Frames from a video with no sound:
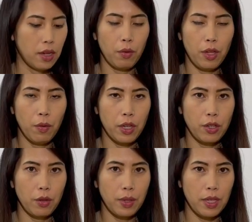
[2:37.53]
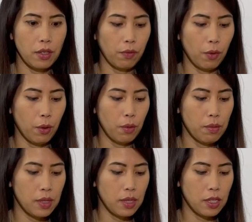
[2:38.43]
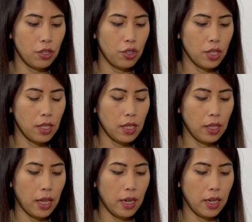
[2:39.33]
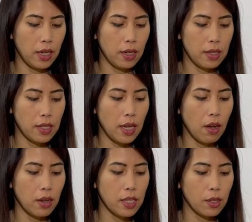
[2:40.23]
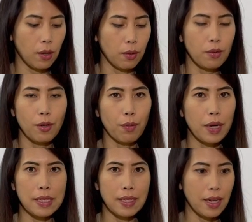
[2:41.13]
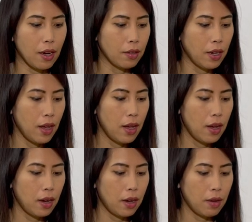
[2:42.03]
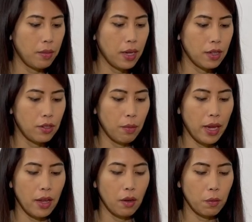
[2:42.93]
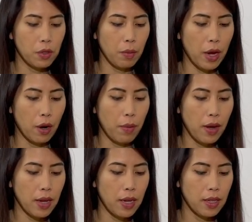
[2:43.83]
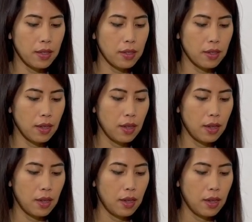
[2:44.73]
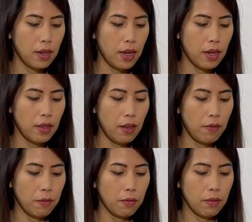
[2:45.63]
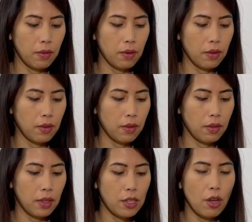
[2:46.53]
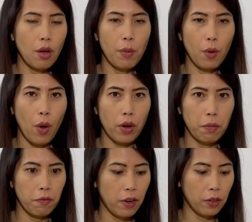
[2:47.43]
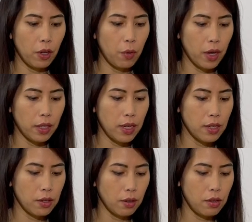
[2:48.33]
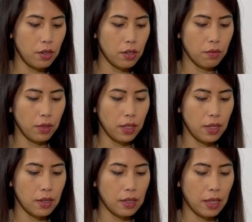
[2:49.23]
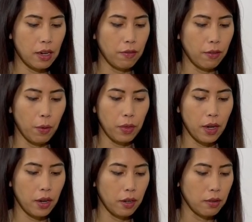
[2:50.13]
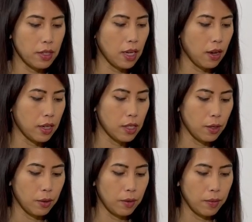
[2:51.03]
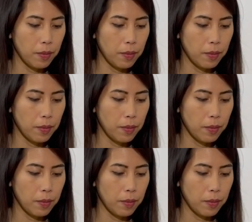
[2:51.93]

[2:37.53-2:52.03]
What you want to do with these foams is just to let it sink on its own. Don't press it down, because you might end up with some air pockets, and they soak up the water fairly quickly. So you just really just let it float there and it'll sink on its own.